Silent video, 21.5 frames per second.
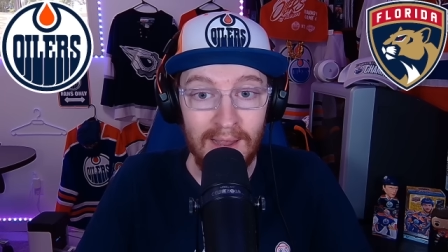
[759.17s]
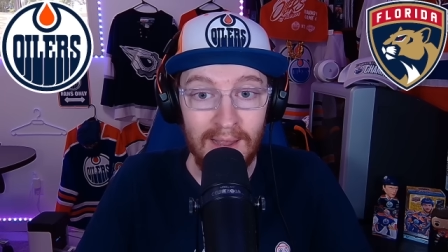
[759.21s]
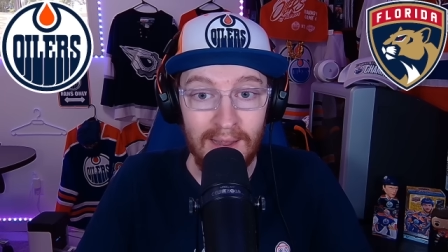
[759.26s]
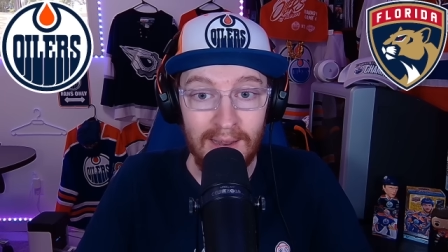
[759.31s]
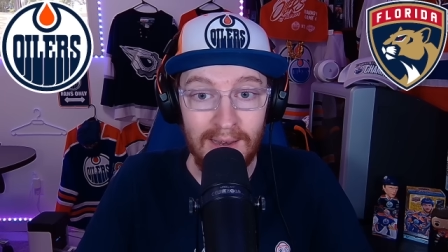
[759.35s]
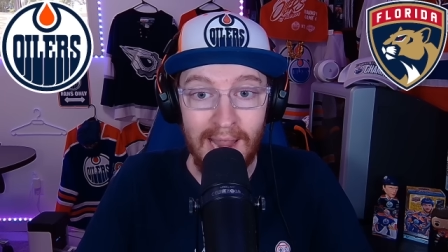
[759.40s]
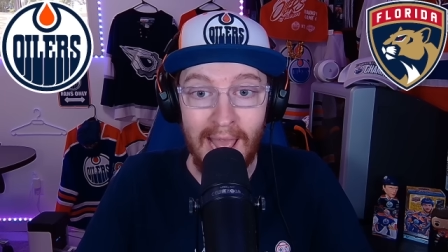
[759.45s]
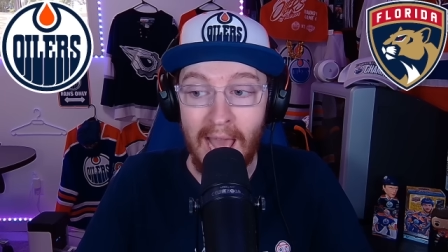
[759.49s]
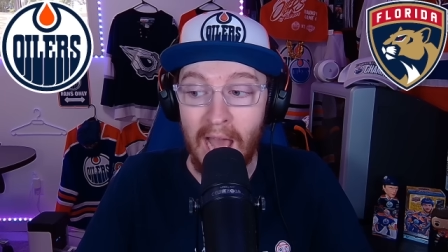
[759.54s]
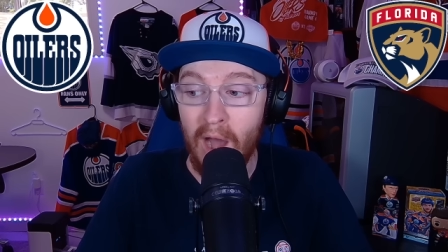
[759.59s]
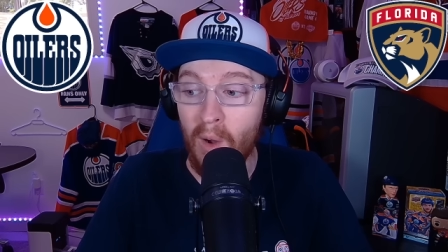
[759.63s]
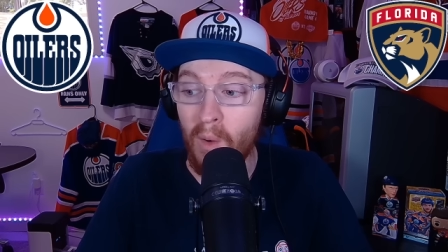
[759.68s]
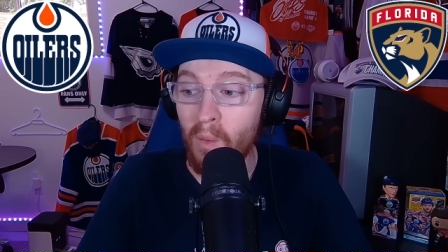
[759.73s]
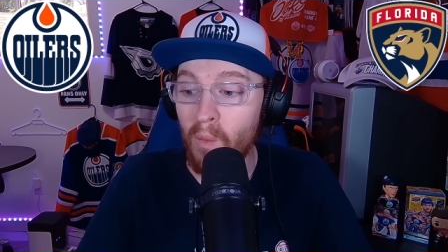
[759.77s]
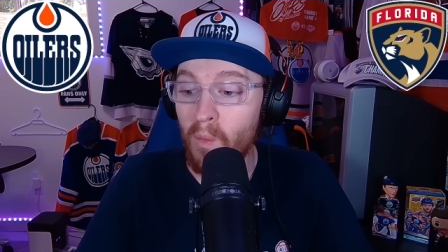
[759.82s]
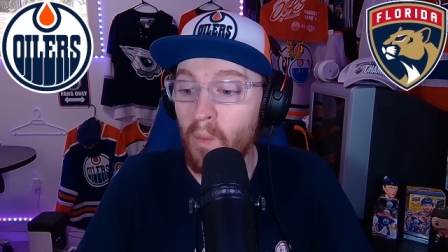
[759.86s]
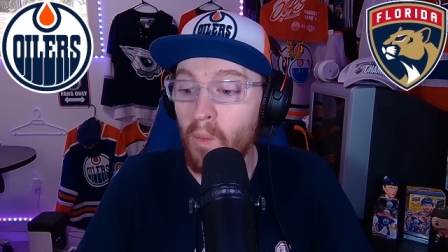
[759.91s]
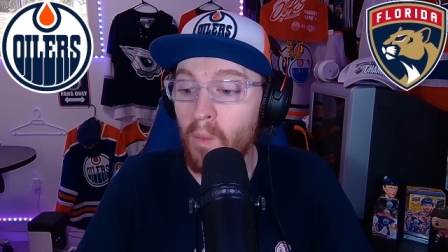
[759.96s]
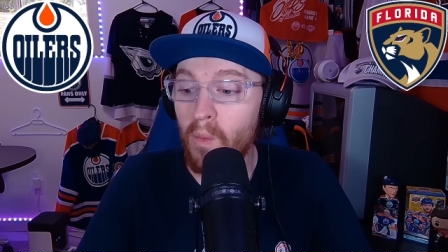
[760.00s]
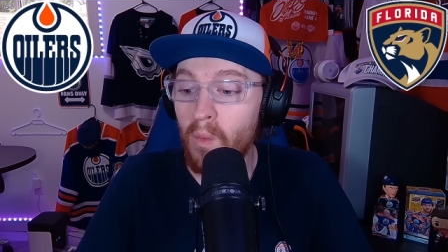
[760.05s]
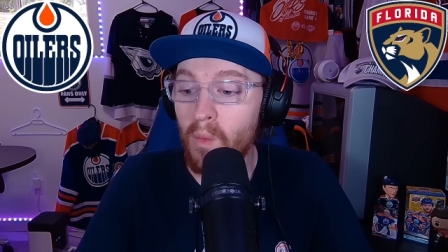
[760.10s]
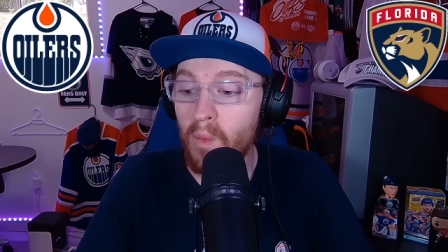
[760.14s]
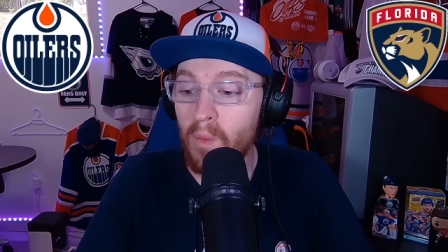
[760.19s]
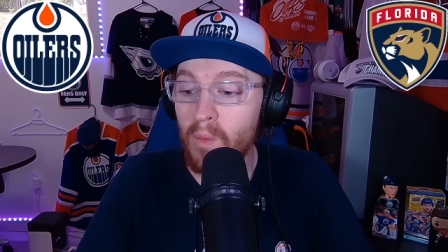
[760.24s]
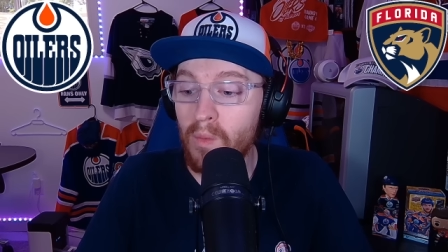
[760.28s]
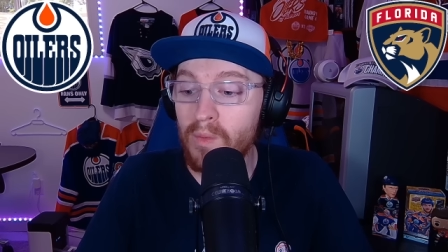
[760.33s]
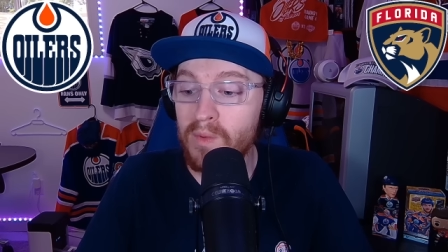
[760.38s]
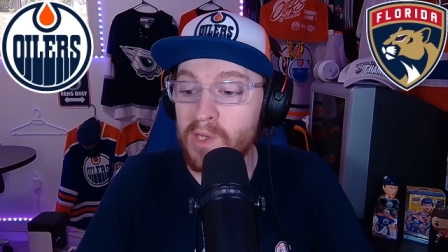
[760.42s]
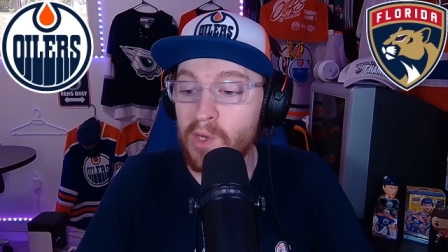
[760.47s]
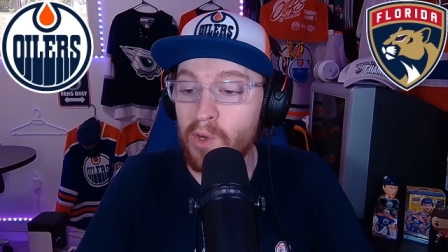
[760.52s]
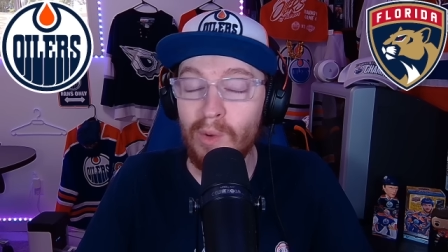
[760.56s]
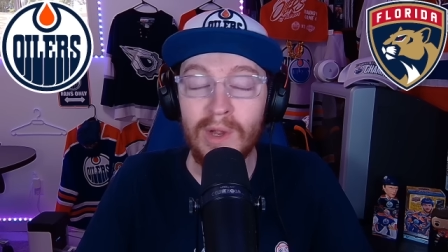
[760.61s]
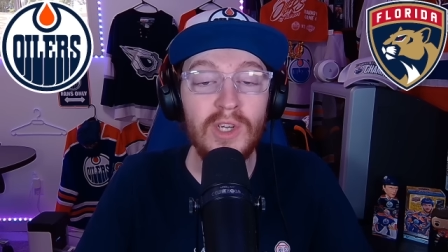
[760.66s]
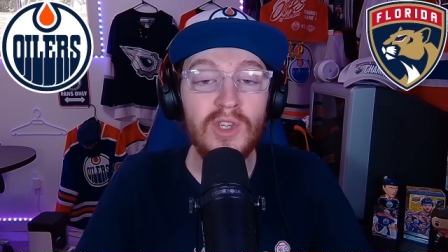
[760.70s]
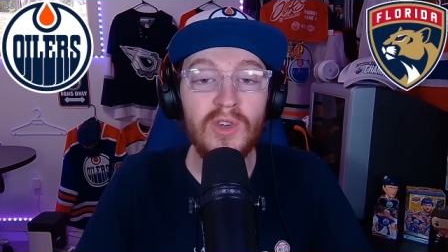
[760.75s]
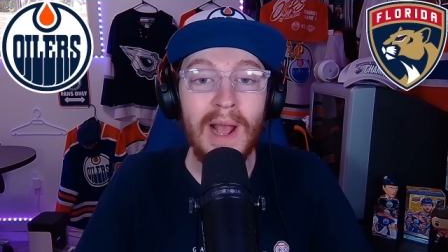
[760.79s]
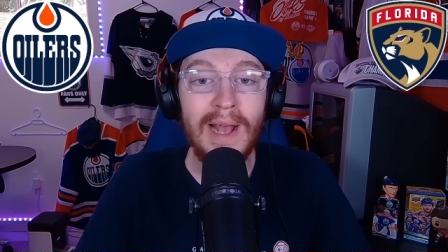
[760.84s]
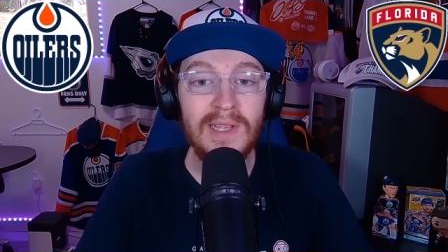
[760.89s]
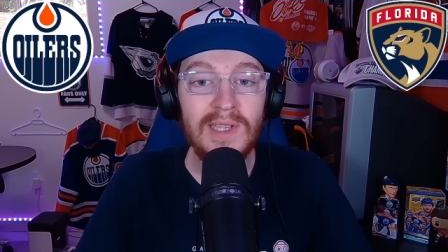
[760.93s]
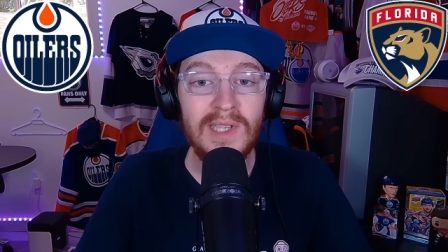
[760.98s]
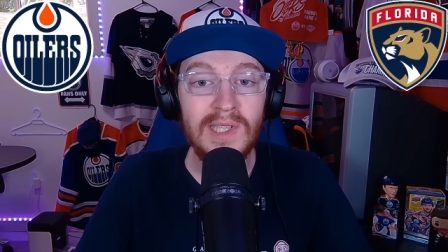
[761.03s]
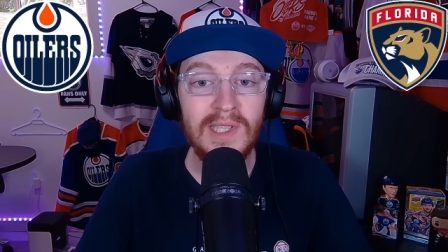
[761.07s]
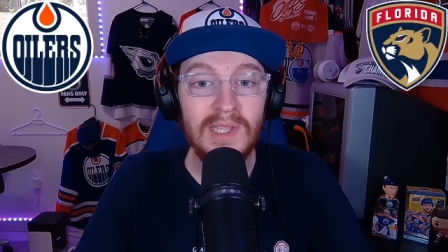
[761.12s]
Now, to
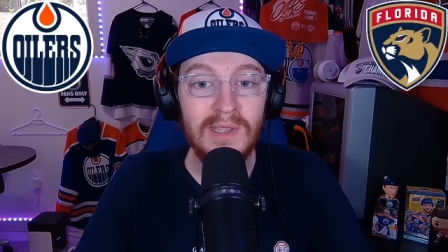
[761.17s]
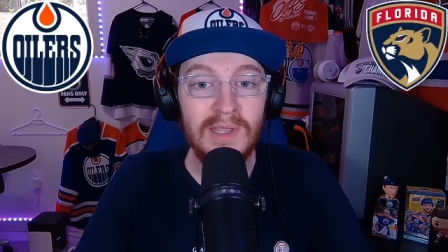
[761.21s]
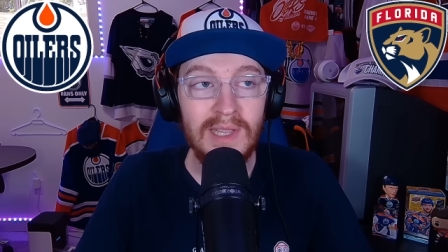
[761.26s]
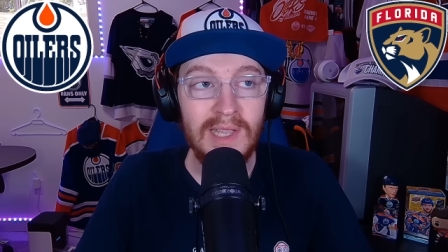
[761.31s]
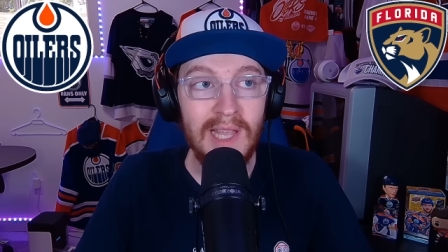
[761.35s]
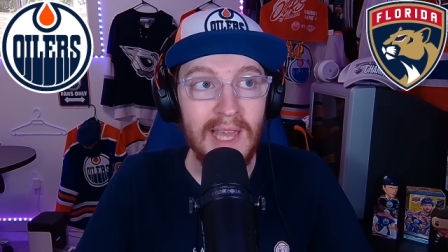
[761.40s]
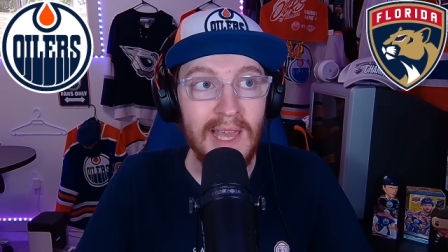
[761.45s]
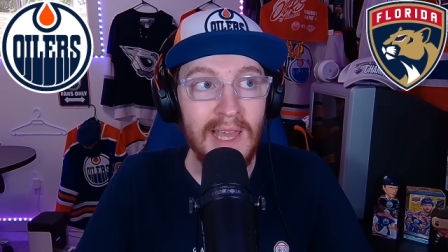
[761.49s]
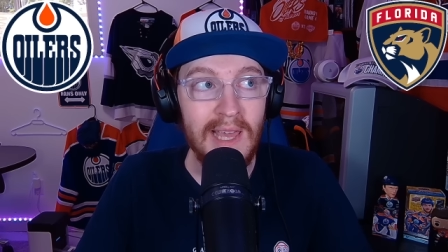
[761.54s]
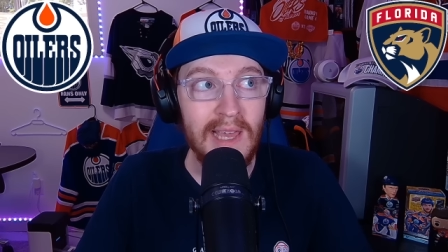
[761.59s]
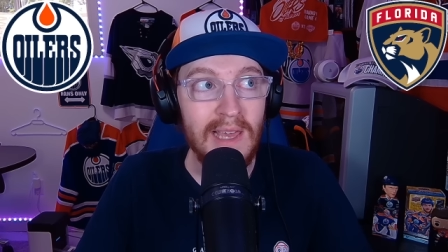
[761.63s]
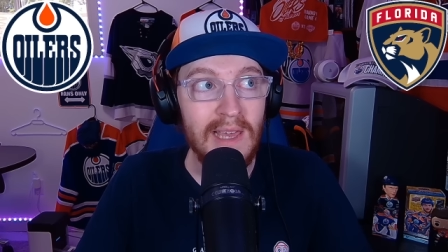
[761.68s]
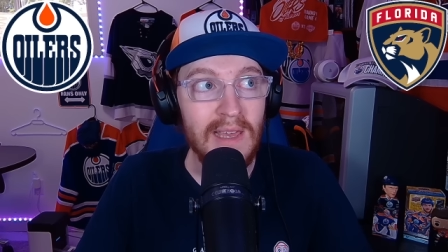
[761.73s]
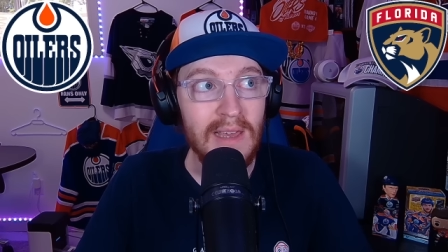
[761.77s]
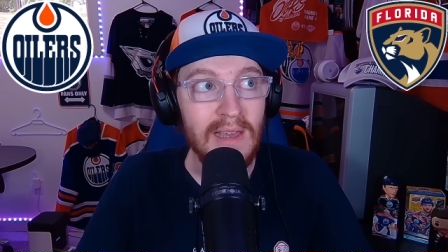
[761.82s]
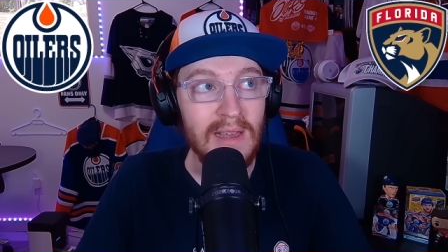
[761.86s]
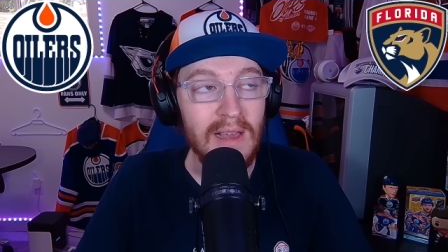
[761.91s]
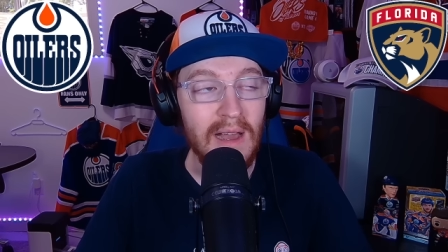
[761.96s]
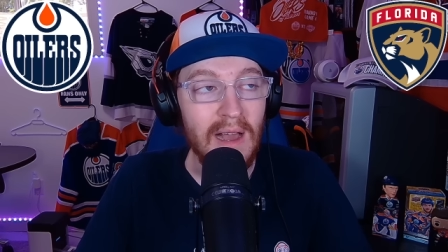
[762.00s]
address the